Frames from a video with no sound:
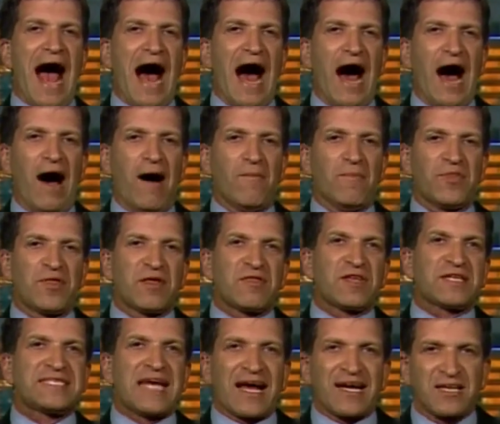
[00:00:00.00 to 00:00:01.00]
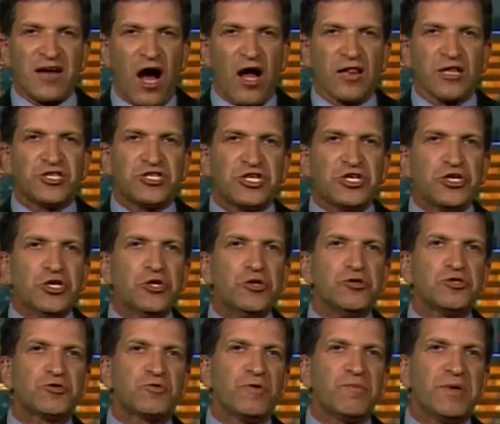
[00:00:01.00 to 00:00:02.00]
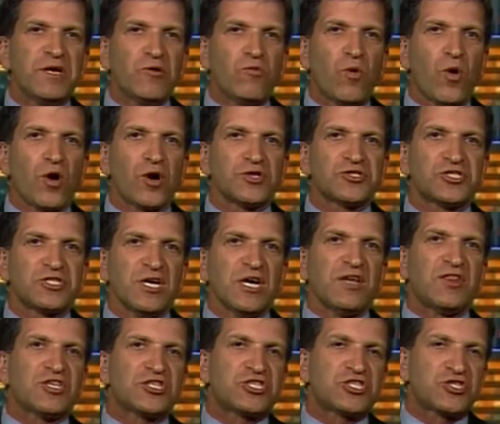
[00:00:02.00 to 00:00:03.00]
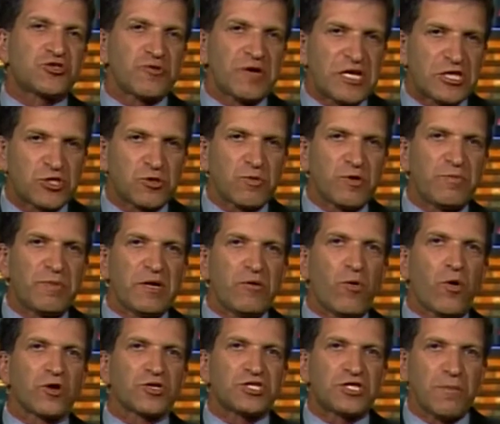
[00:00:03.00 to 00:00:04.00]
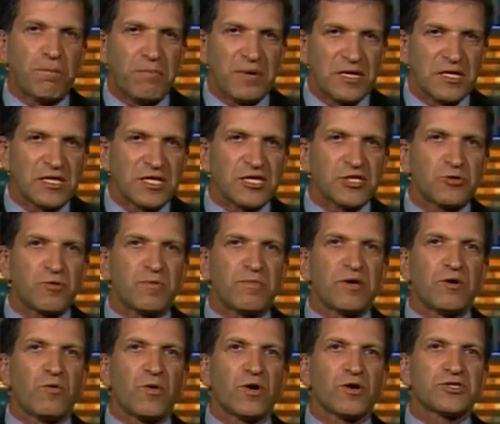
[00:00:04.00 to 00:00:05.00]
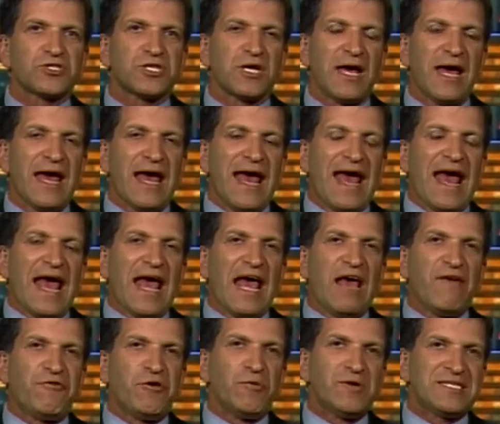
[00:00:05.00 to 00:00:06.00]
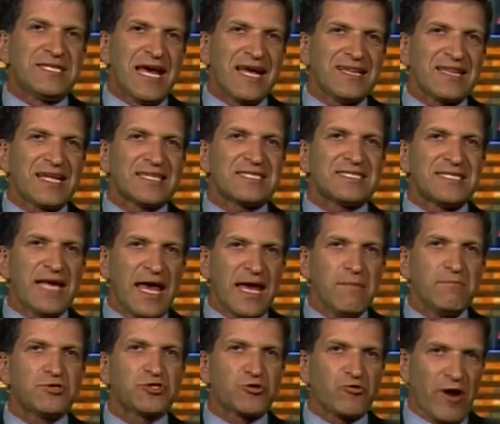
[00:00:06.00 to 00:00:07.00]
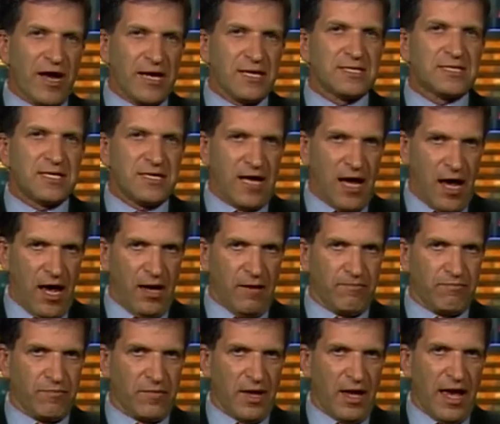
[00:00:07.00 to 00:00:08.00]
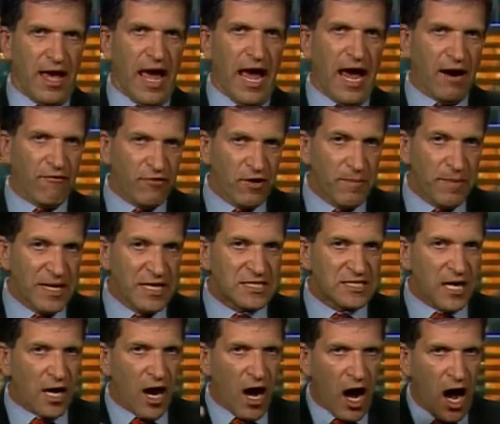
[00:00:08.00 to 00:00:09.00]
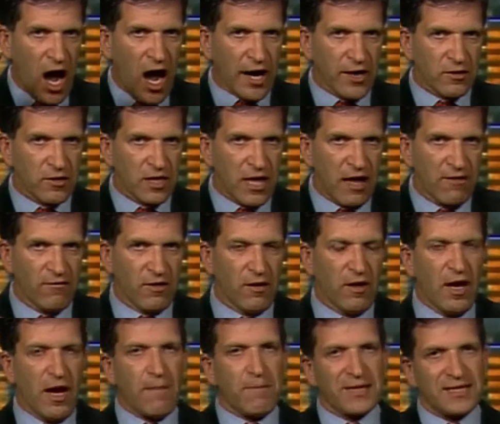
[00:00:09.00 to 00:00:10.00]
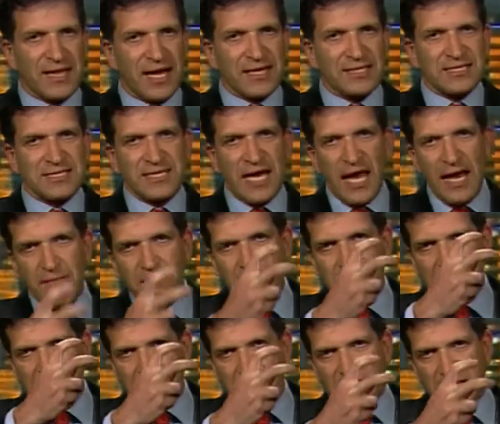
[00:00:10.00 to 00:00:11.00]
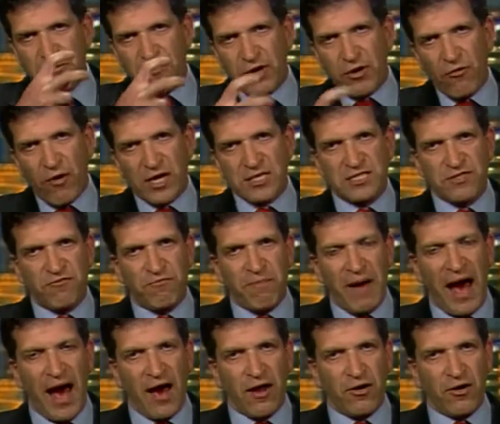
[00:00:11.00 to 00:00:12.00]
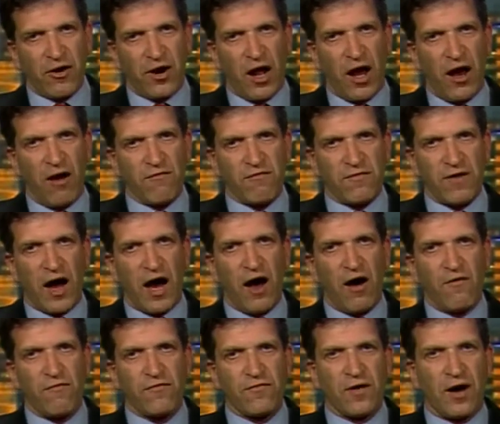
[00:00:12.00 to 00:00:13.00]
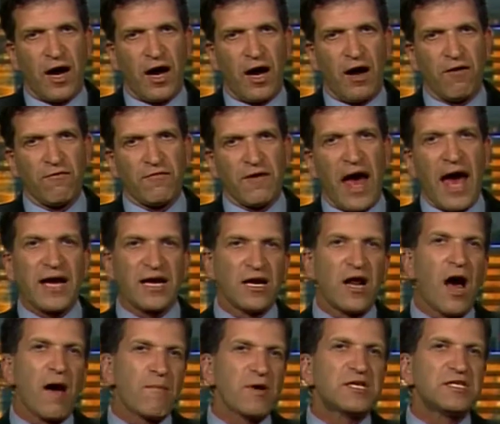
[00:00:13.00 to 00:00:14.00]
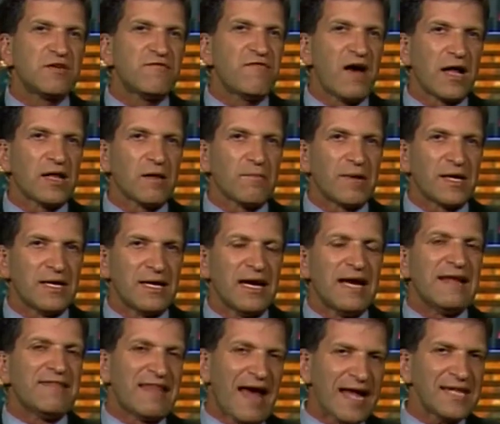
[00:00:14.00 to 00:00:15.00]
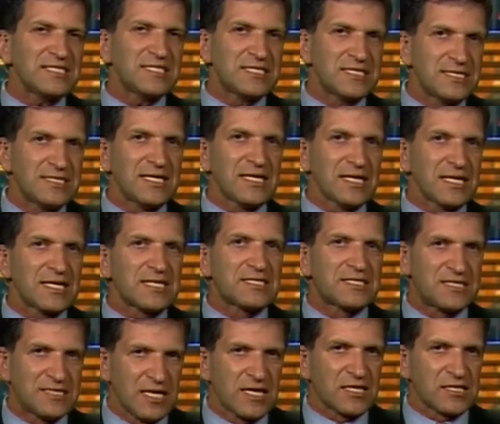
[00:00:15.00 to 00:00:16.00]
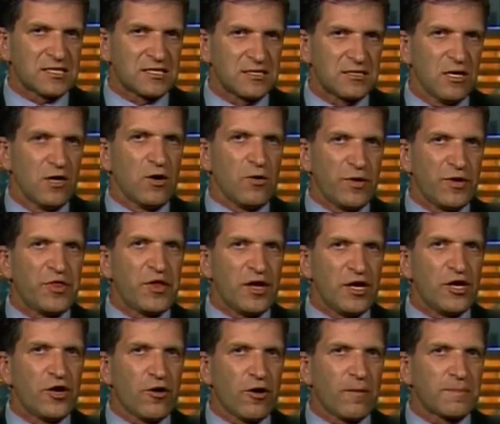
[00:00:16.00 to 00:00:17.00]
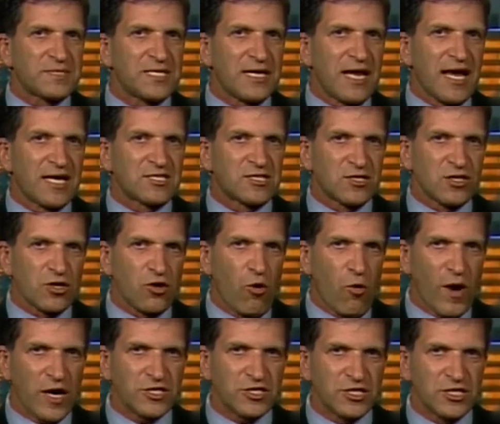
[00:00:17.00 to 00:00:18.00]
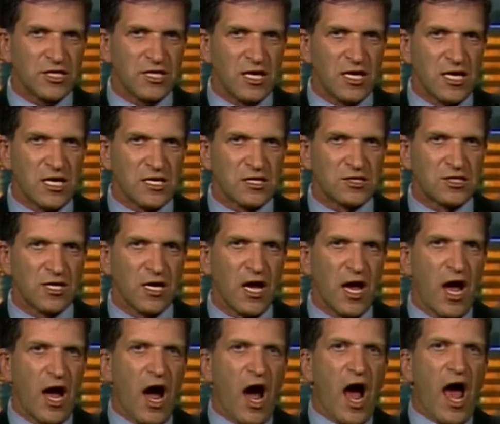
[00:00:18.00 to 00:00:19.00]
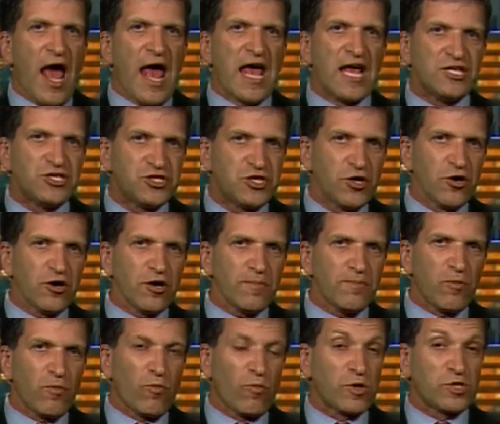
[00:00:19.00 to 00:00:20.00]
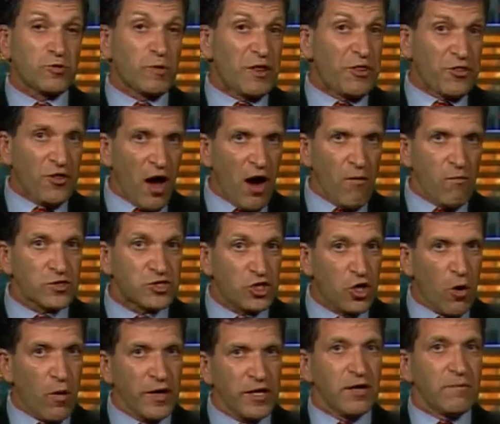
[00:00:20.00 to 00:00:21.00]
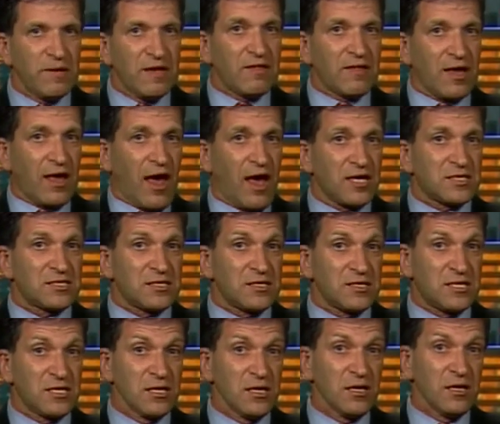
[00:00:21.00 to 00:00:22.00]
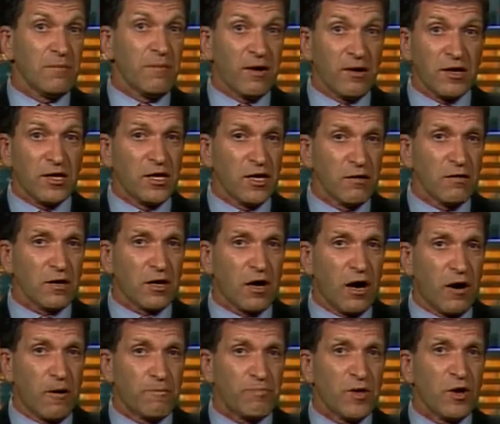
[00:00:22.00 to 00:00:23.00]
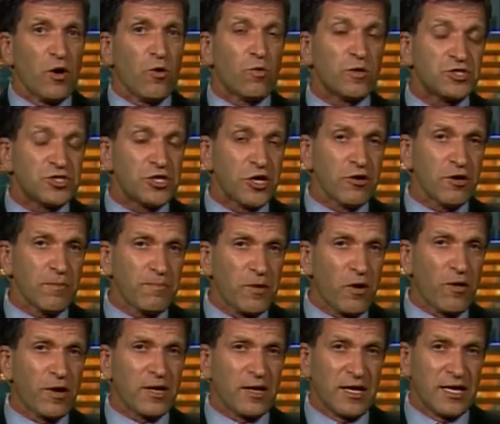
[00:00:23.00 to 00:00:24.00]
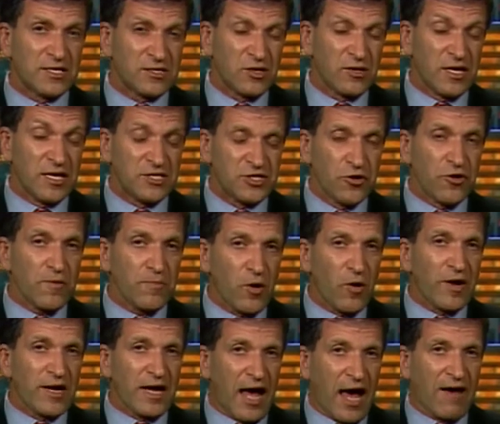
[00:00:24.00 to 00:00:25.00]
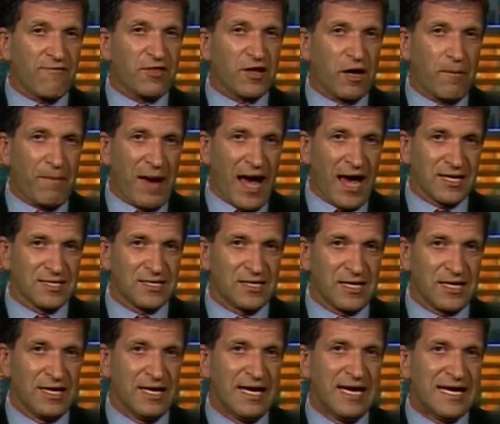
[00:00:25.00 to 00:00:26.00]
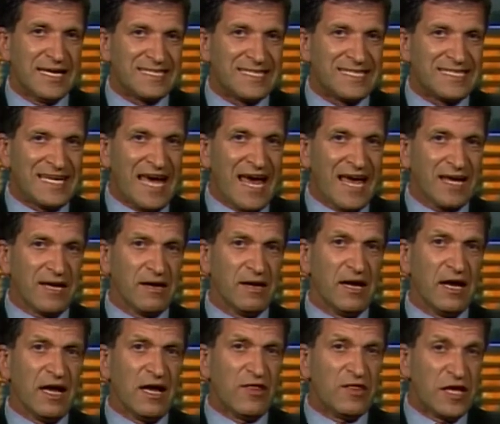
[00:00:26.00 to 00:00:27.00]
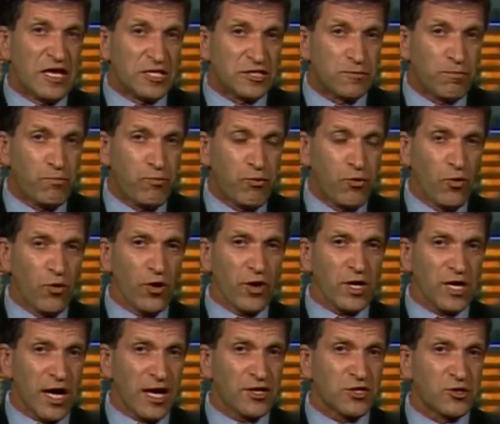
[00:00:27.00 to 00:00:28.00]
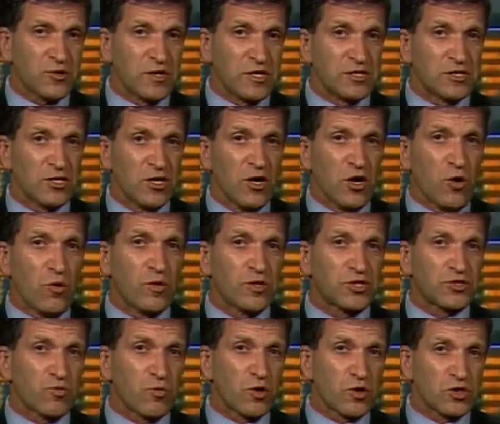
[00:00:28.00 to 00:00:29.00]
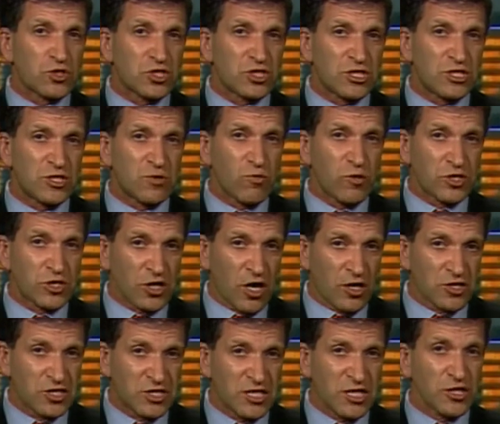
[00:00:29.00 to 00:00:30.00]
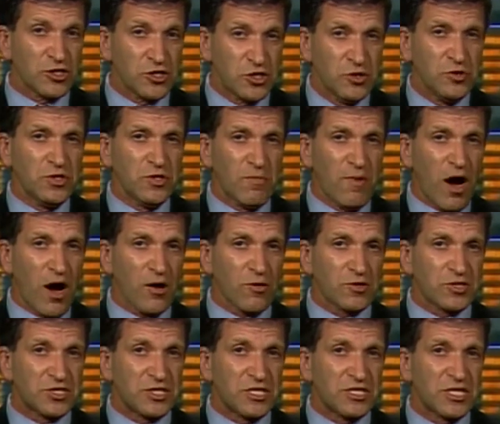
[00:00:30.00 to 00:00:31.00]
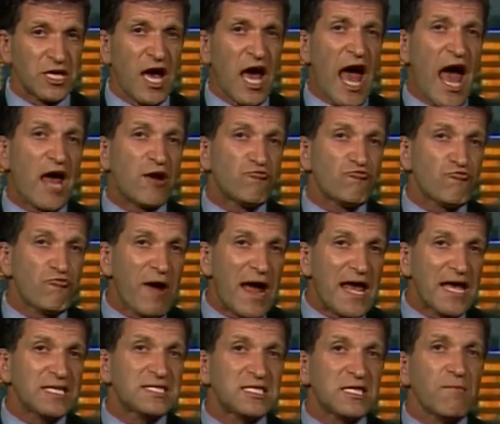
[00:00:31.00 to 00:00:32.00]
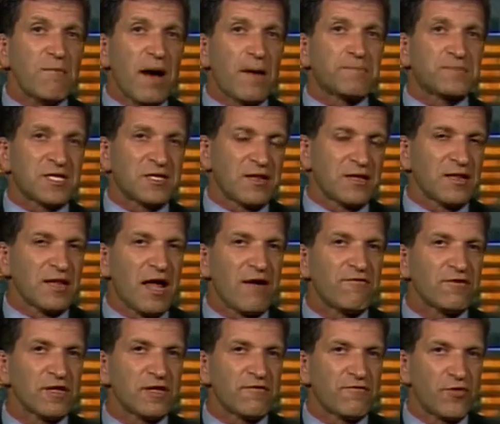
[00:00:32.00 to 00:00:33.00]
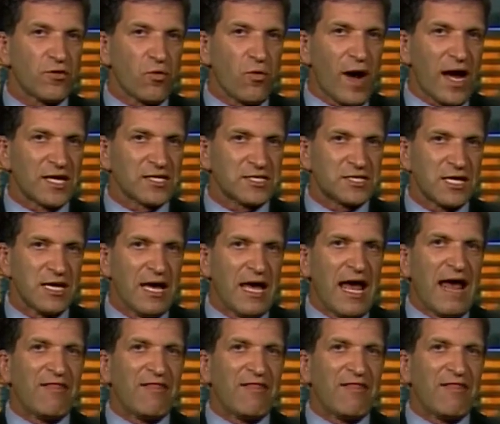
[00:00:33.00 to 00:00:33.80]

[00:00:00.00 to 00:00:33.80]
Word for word: Um, the, the technology used would be worse. The streets would be worse. The buildings would be worse. If you would take that same train today, everybody's at a higher level, but that same neatly regressive pattern of, of, of economic development, that still exists within Europe today. So the question is, is Europe, which we thought was going to be the case until about a year ago, was Europe going, is, is Europe going to have the capacity to take these poor countries, which, were which are still new democracies, and raise them up to the level of the West?